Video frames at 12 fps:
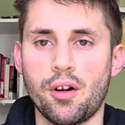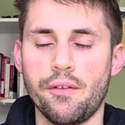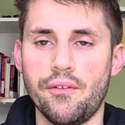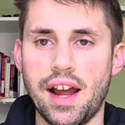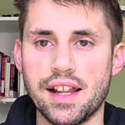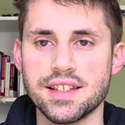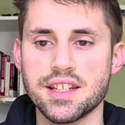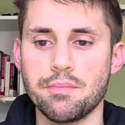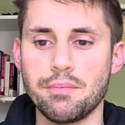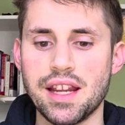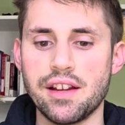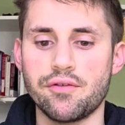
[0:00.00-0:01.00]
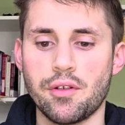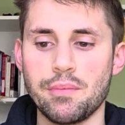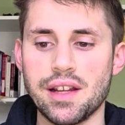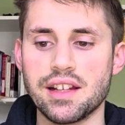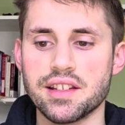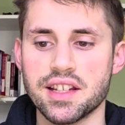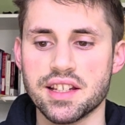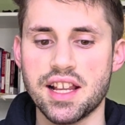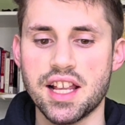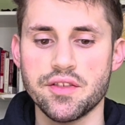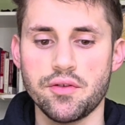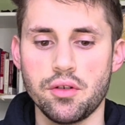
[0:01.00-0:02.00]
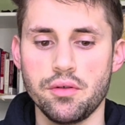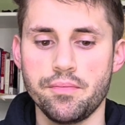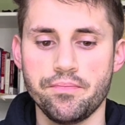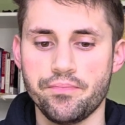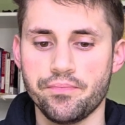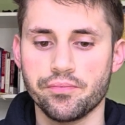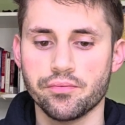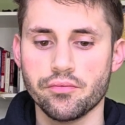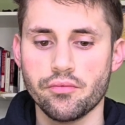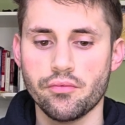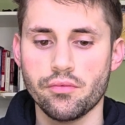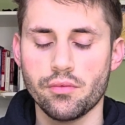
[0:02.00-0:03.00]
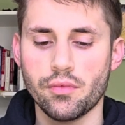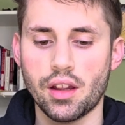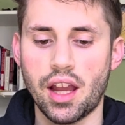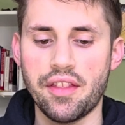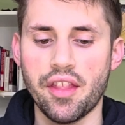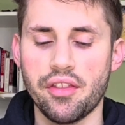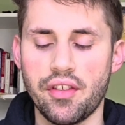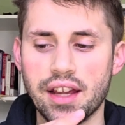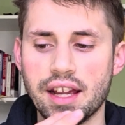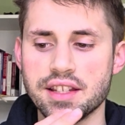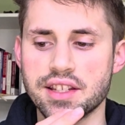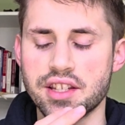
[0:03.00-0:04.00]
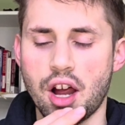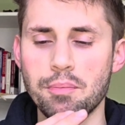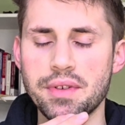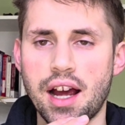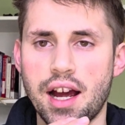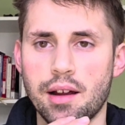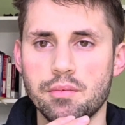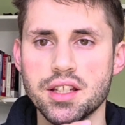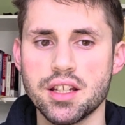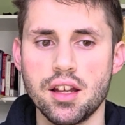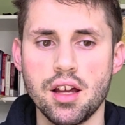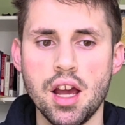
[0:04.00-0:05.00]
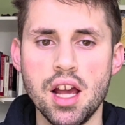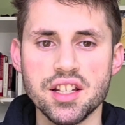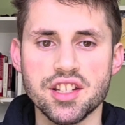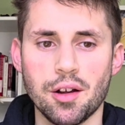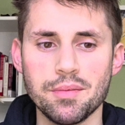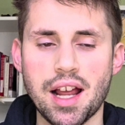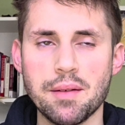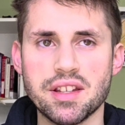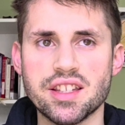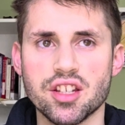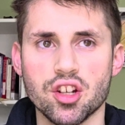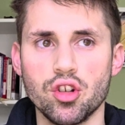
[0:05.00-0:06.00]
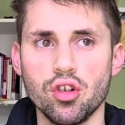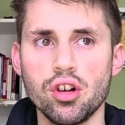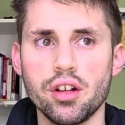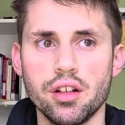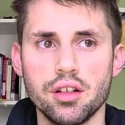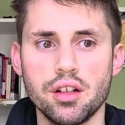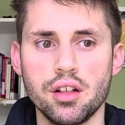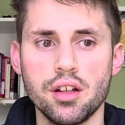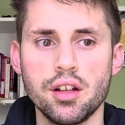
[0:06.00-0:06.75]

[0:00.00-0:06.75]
prevents me from being successful. And the thing is, sometimes it's good